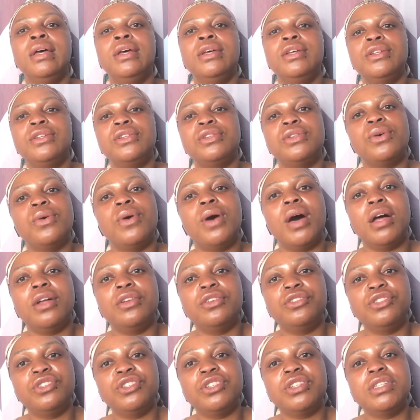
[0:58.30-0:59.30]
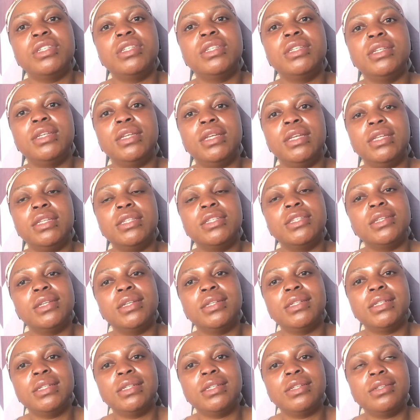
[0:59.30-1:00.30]
So I'll just
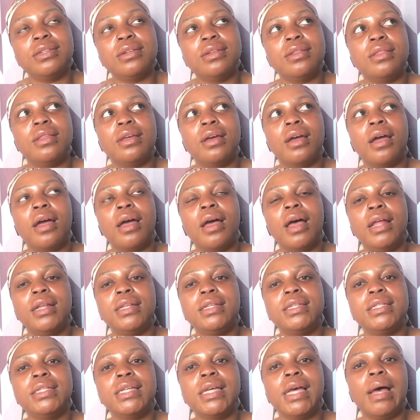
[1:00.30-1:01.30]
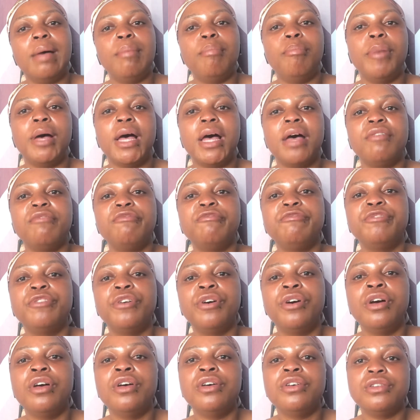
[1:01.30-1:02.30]
insert it in the card above
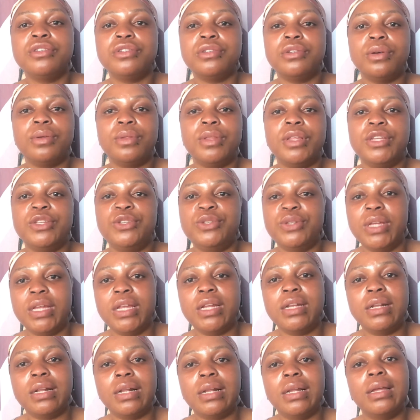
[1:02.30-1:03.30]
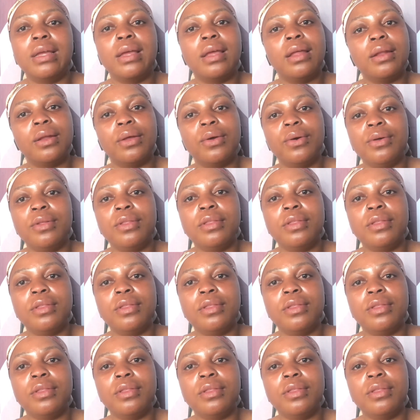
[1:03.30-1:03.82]
so that you can click and go